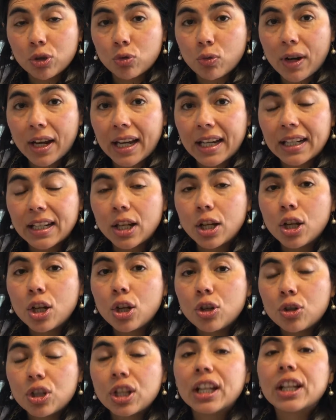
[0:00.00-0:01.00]
drain,
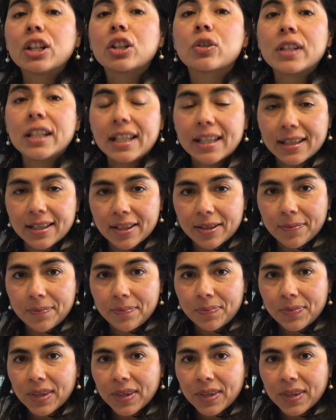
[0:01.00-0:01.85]
to increase.